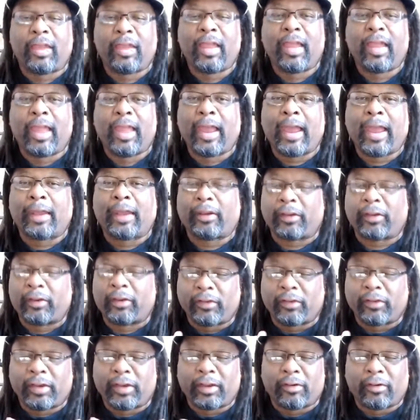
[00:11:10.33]
add another
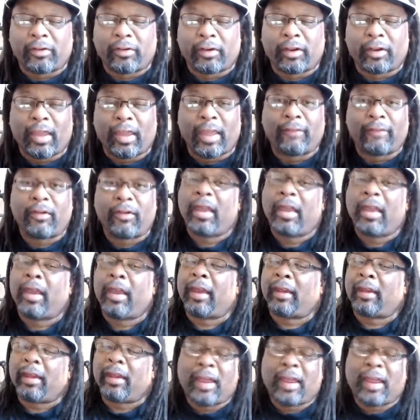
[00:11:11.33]
day on their life.
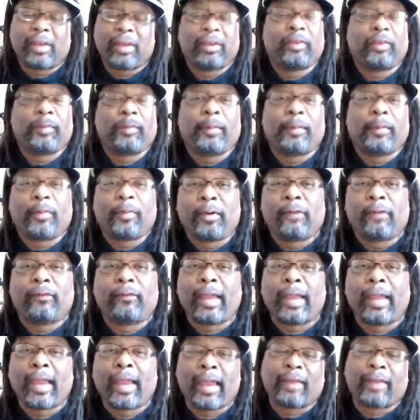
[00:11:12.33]
And a lot of these people, if
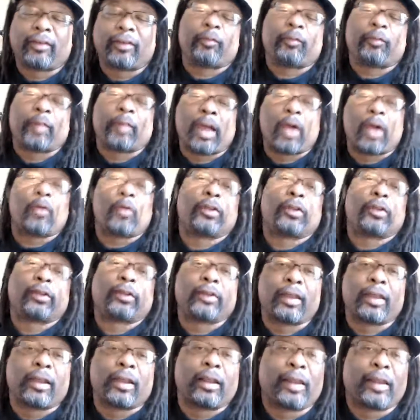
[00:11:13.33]
they had this power that
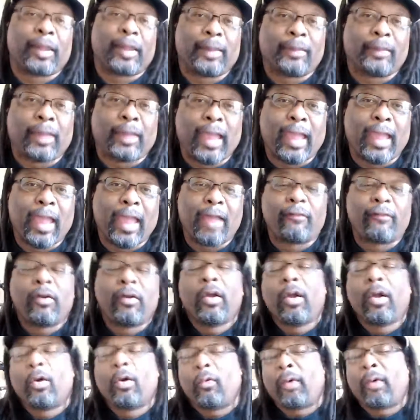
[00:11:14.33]
they claim they have,
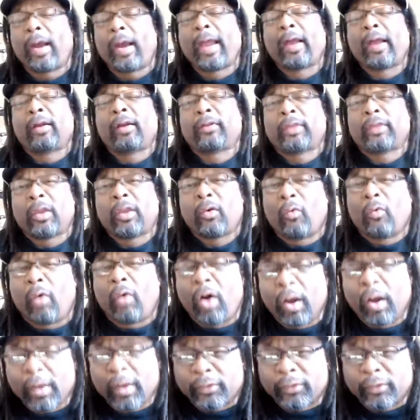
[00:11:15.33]
why aren't they
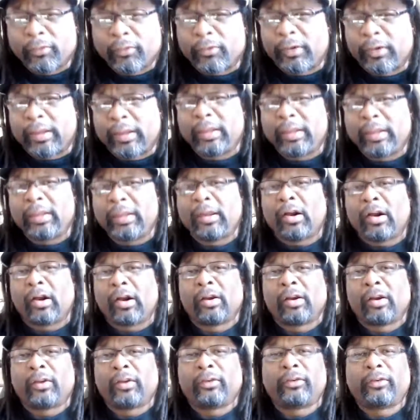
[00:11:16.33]
walking through the
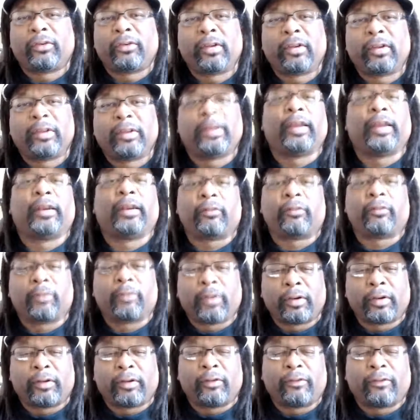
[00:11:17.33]
ERs getting
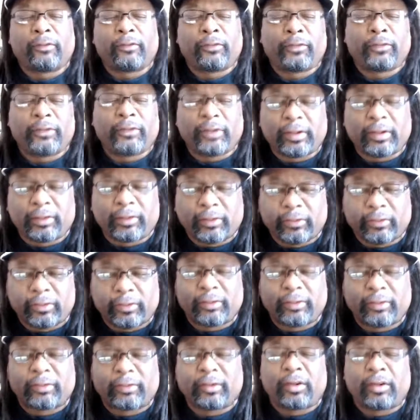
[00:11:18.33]
rid of
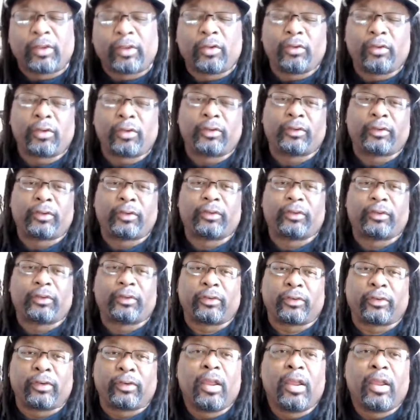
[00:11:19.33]
sicknesses and illnesses
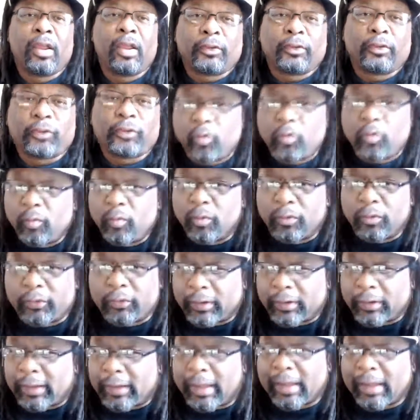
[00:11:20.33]
and tumors
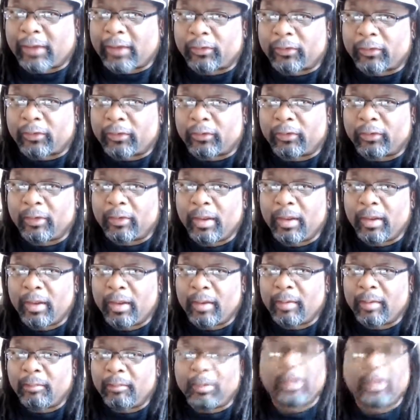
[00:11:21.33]
and cancers?
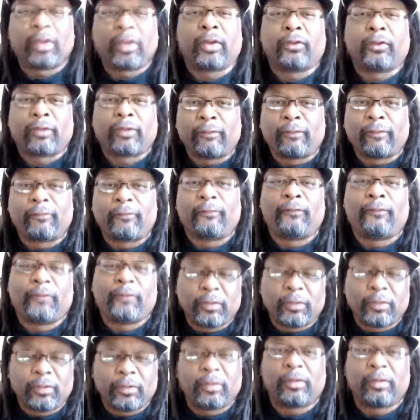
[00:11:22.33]
Because they're
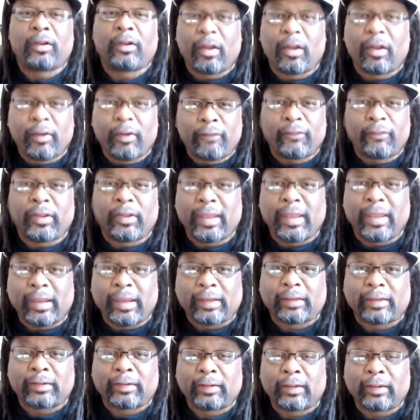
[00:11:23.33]
full of
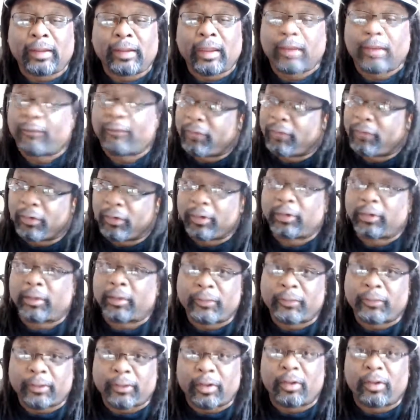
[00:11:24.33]
it and full of
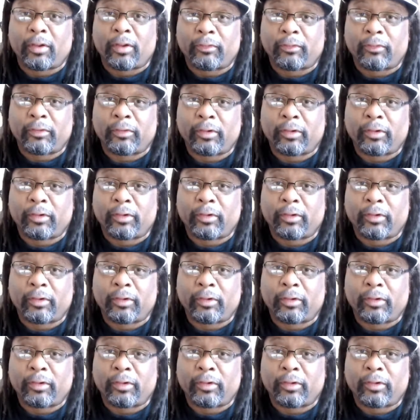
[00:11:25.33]
themselves.